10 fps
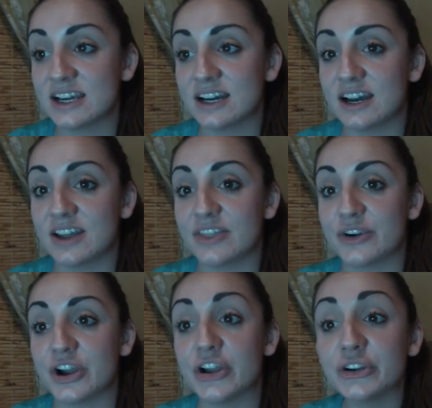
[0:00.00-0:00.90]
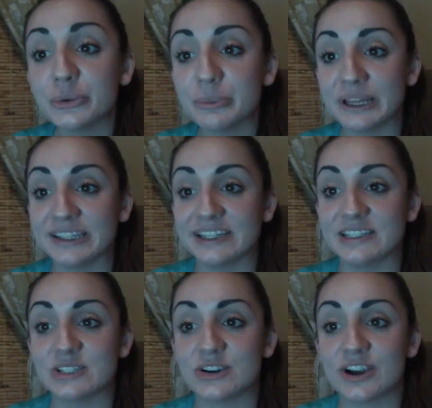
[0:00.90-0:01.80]
Their
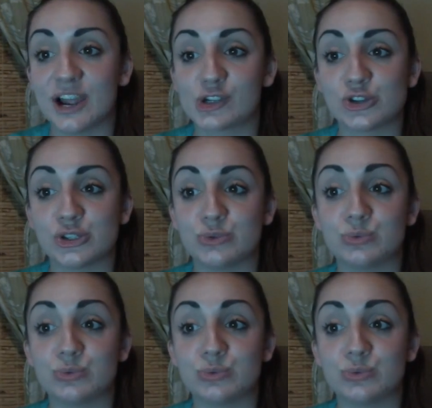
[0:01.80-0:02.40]
underbellies are actually